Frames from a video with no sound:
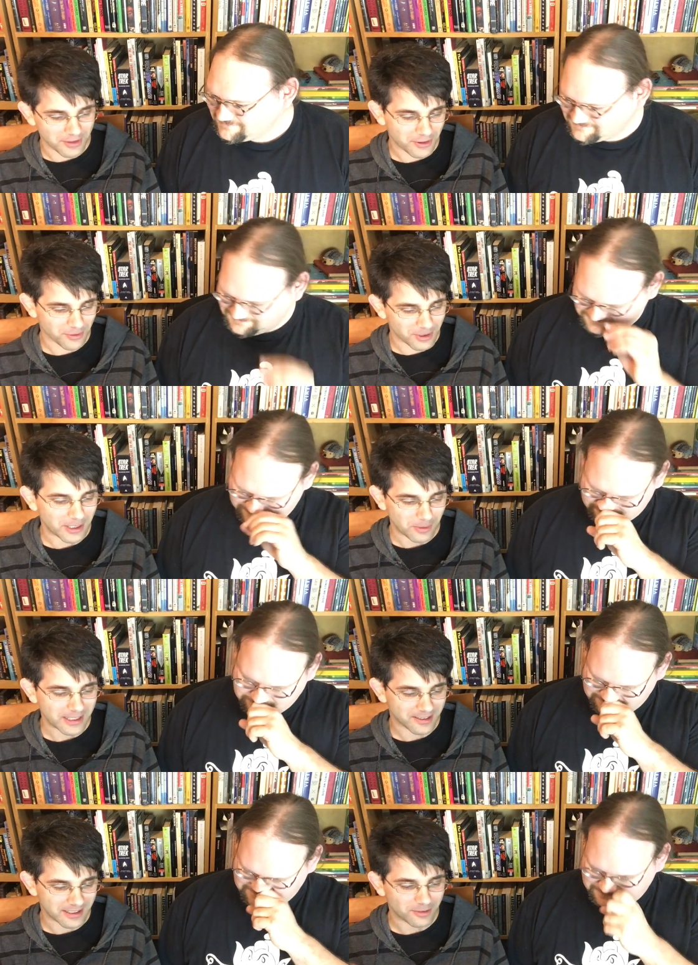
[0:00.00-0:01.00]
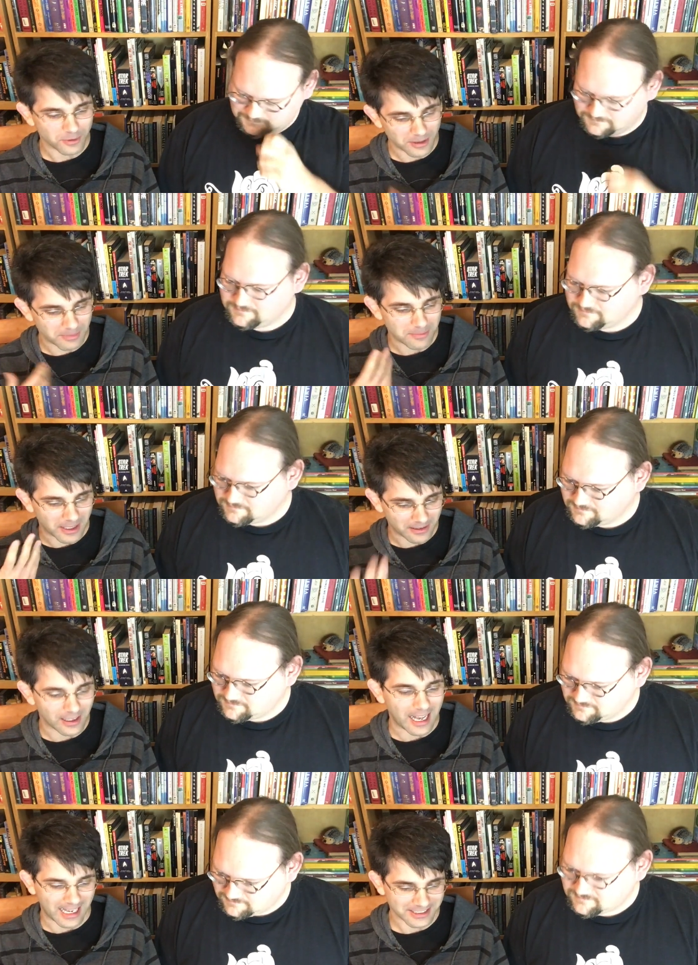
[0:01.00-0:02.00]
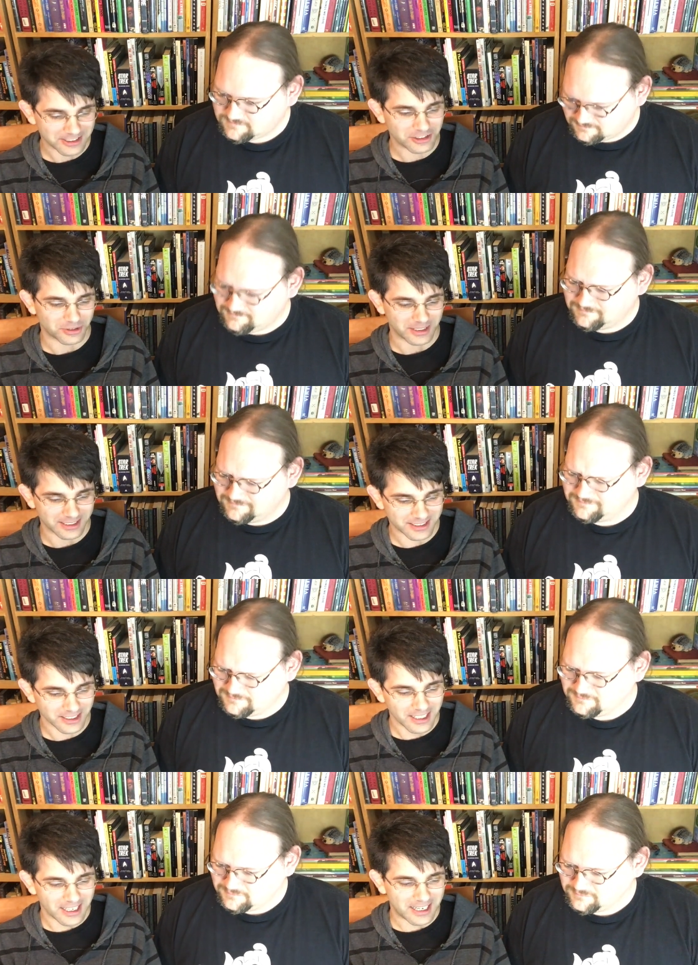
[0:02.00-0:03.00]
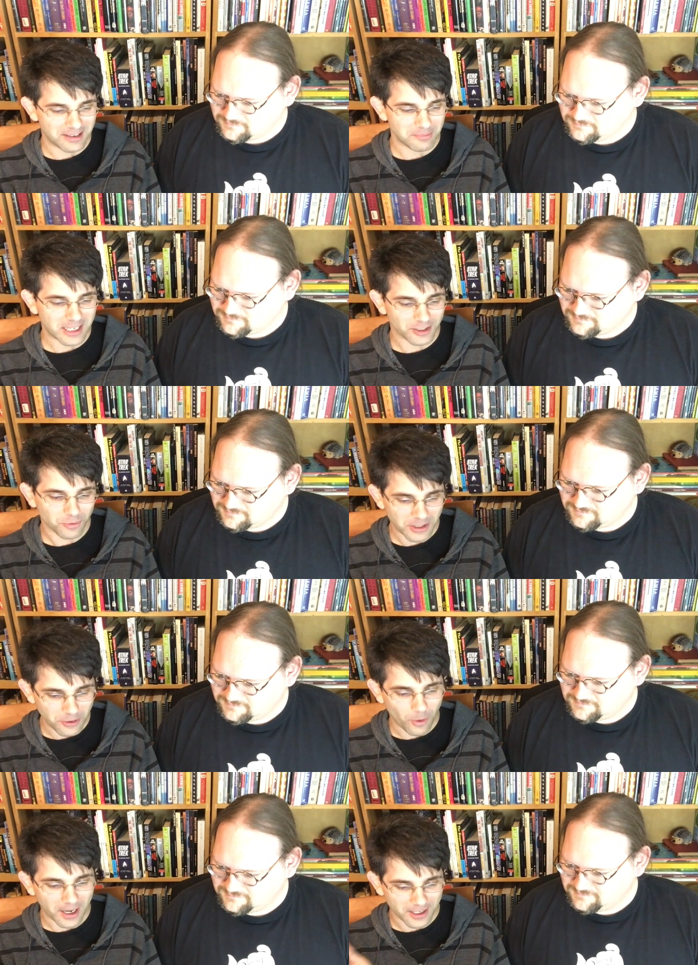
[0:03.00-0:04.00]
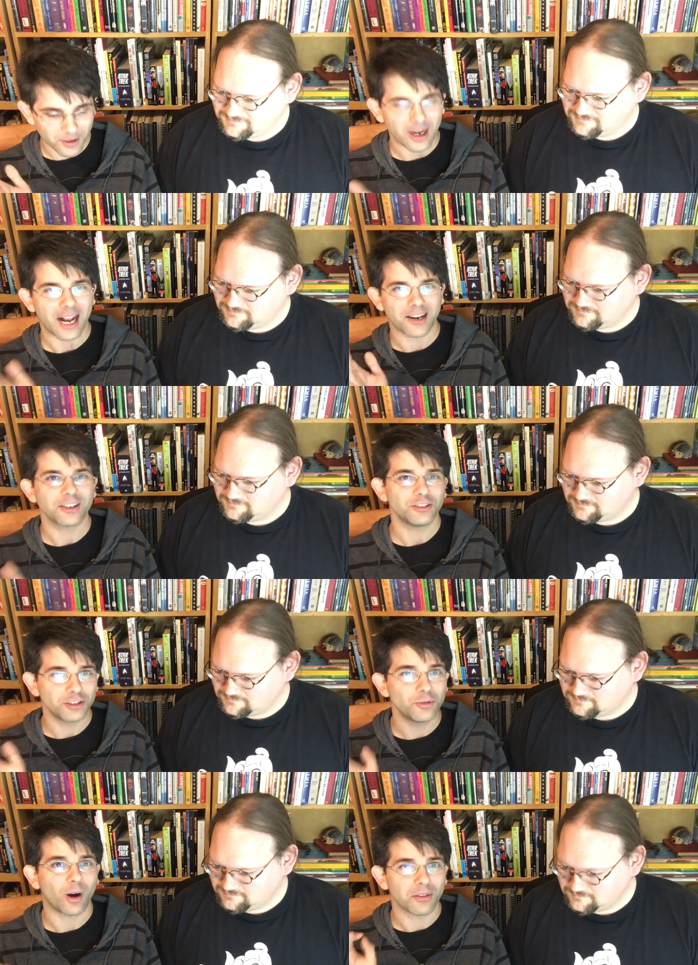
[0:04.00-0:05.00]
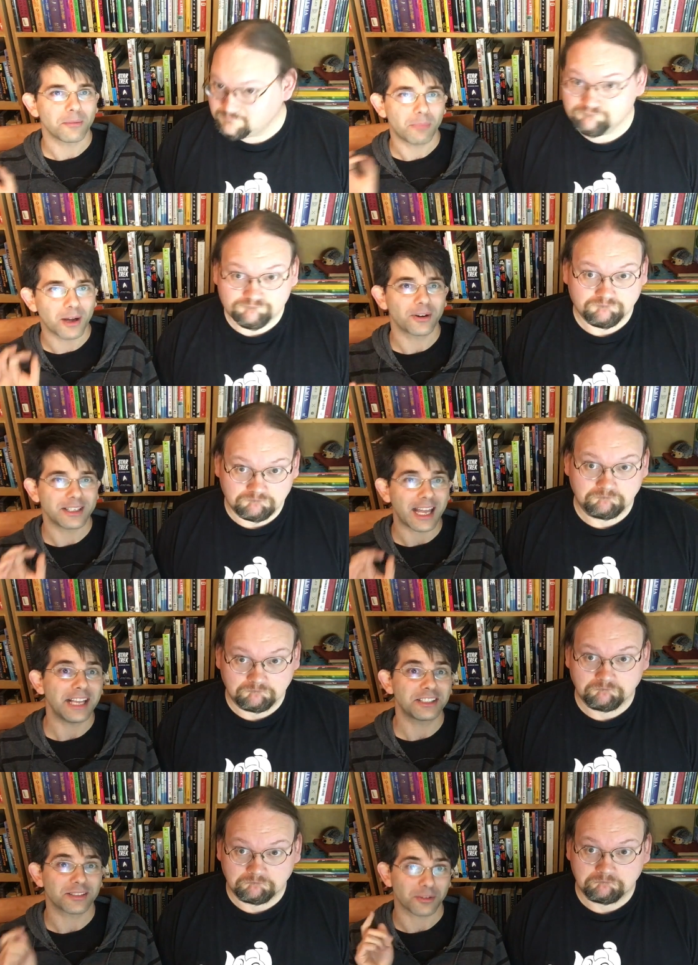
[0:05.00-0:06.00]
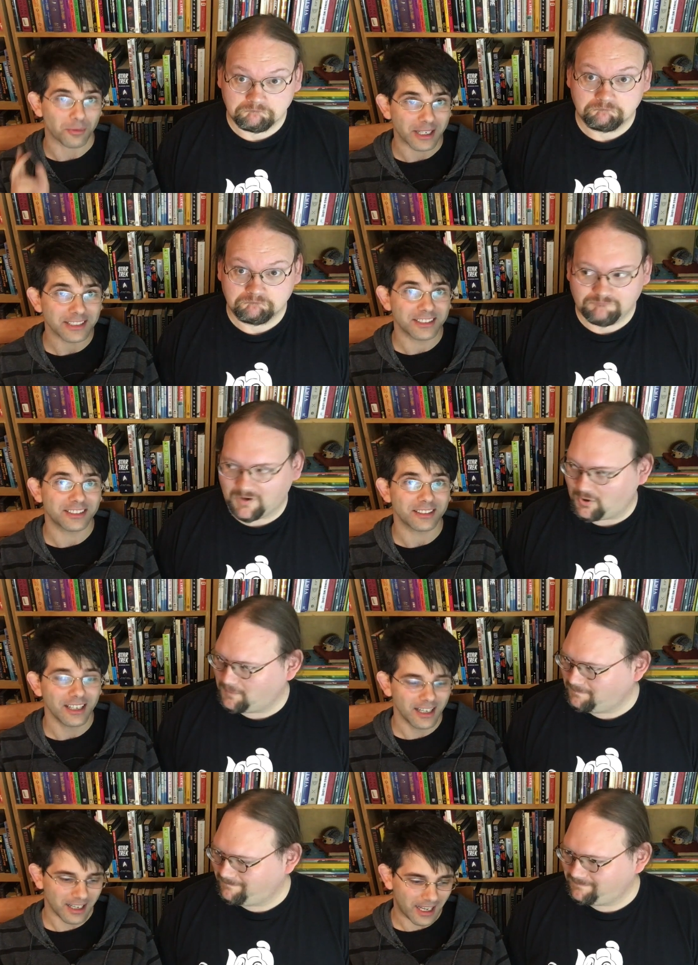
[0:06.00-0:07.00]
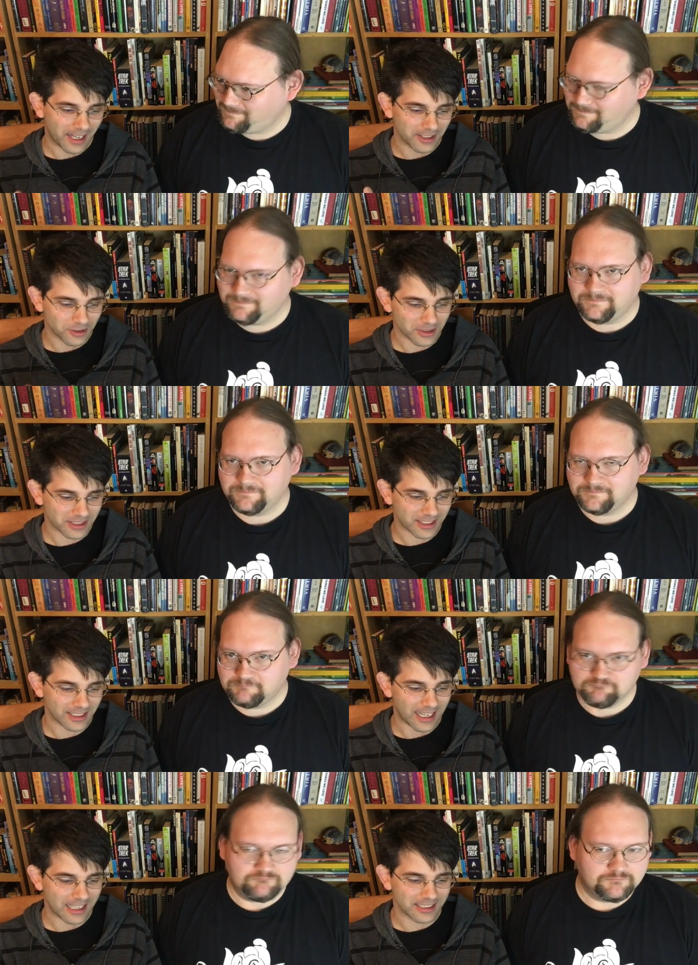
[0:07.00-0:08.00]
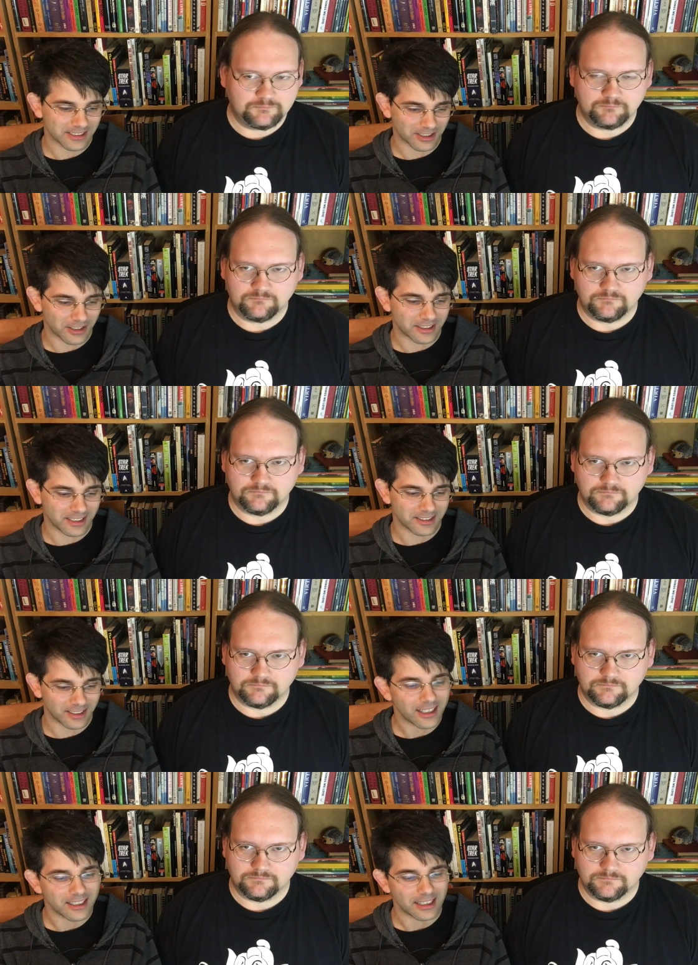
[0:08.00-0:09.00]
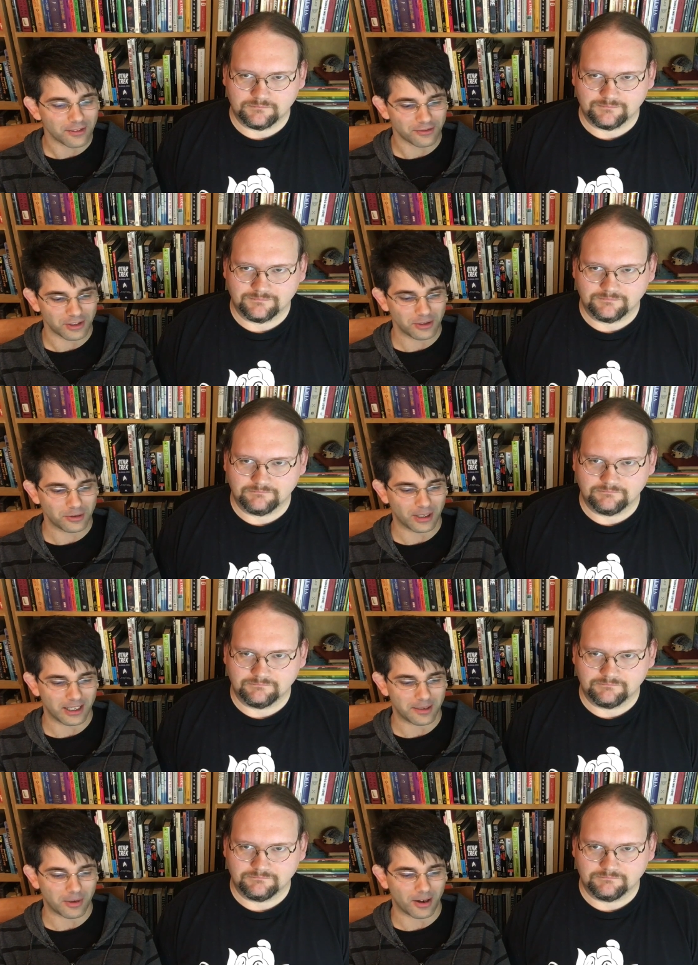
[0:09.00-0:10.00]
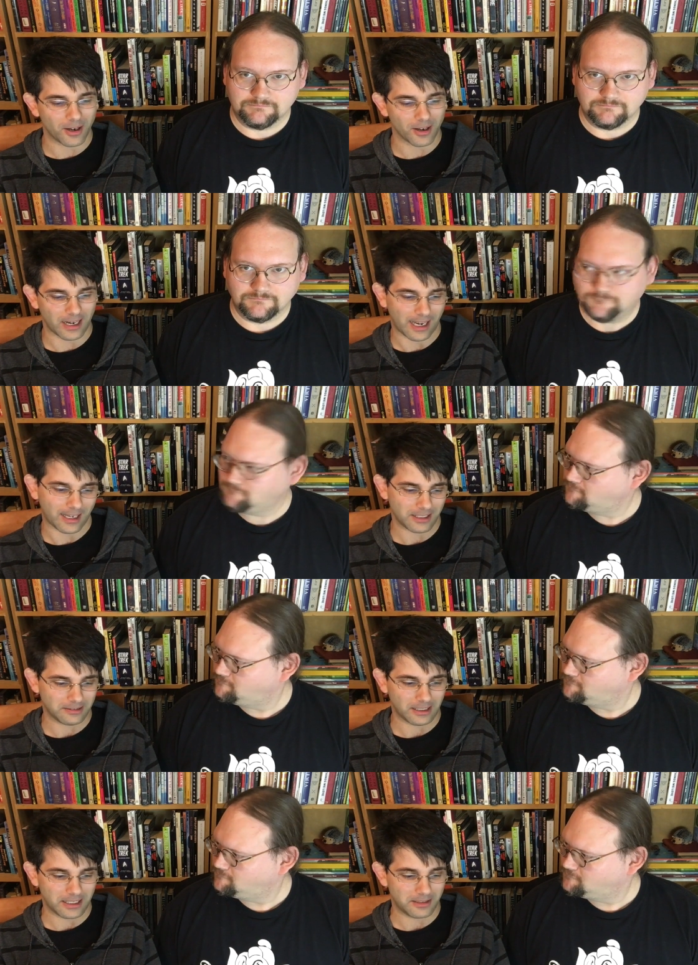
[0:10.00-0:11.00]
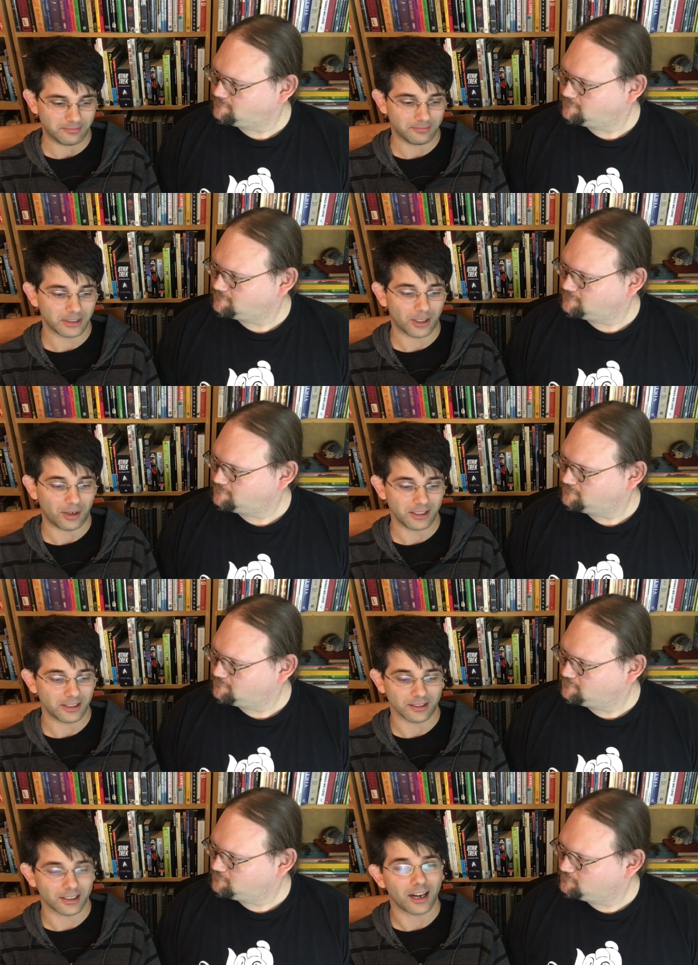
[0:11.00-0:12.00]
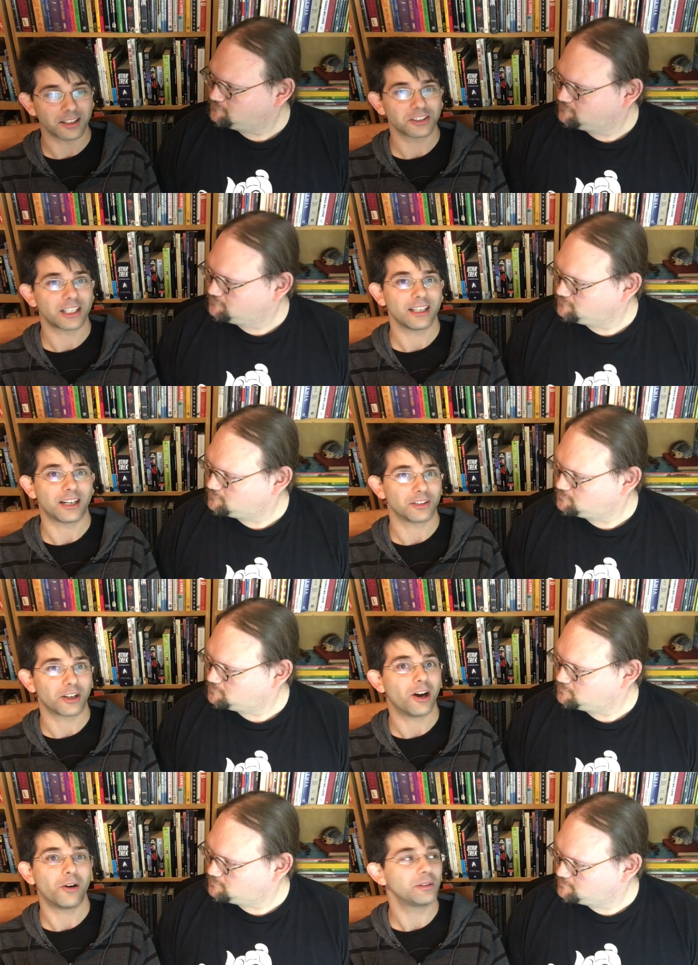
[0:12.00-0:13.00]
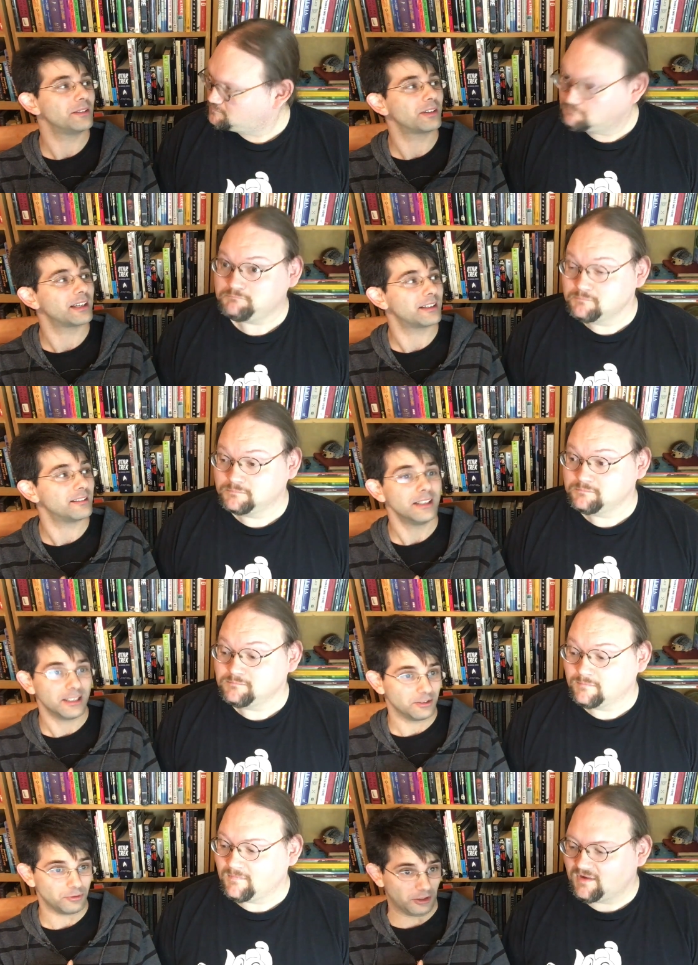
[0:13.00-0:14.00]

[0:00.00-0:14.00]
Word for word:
Speaker 1: the 3, Wheat Thin would be my last choice because when you want a cracker, you do want the buttery taste of a Ritz. And Triscuit is a good thing to eat if you are a young college kid on the go, living in a